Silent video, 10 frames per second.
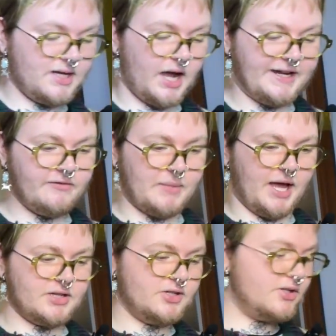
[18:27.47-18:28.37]
they kind of
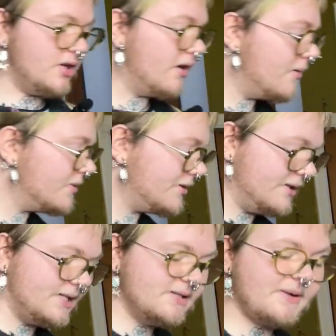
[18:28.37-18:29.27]
match. So
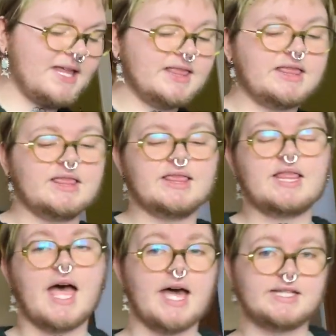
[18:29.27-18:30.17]
this is my
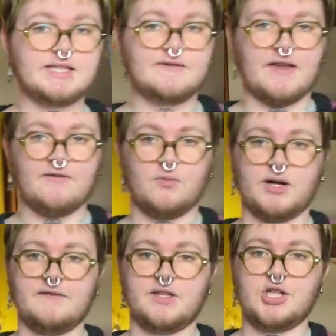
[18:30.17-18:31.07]
less favorite one
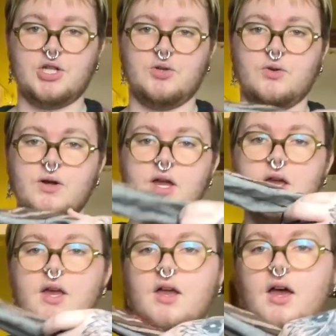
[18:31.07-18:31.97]
of the two.
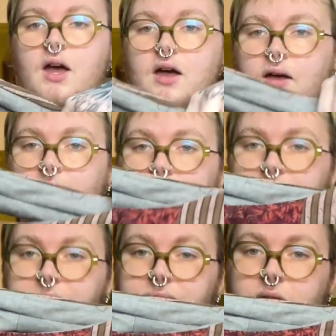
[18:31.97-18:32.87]

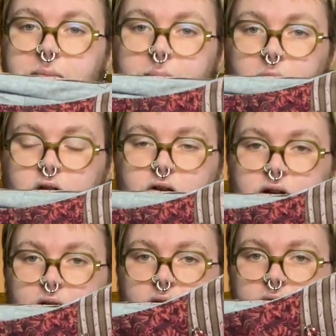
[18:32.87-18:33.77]
My partner
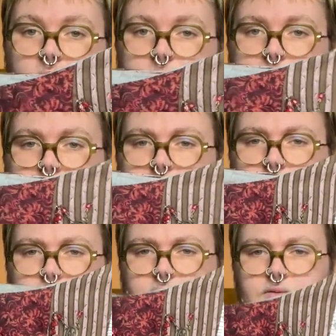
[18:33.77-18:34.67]
and I went
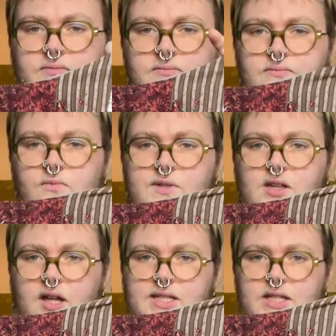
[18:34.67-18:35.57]
to
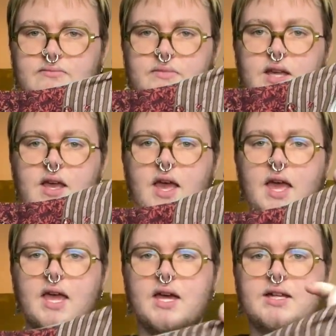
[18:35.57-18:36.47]
Wisconsin,
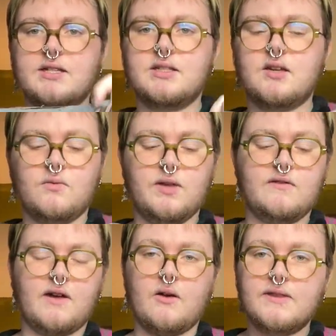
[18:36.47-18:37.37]
and we
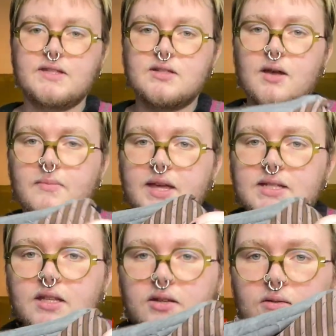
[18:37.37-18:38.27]
found this
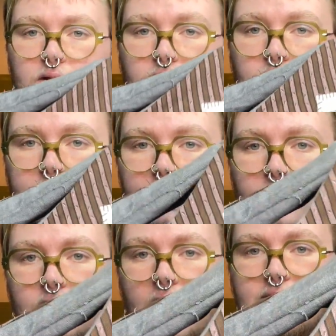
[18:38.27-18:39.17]
amazing, cute little like
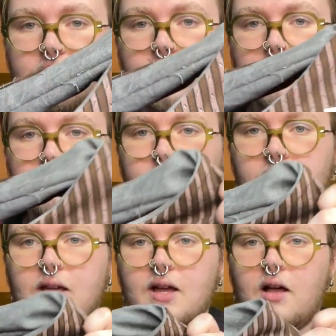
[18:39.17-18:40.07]
craft store.
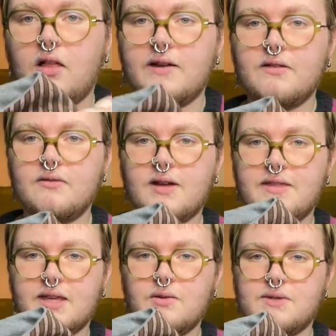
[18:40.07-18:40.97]
A lot of it, I
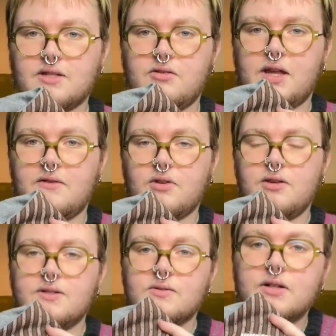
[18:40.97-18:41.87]
think it was a creative
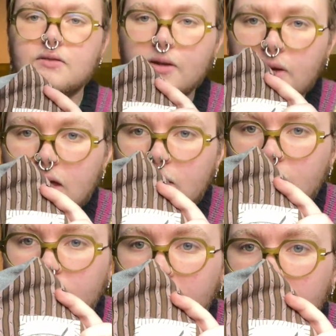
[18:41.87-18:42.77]
reuse store, low key,
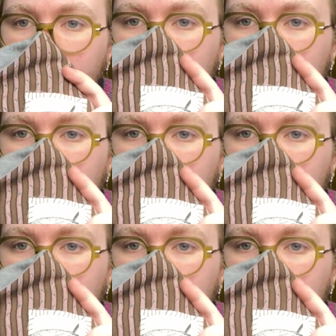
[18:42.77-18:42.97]
but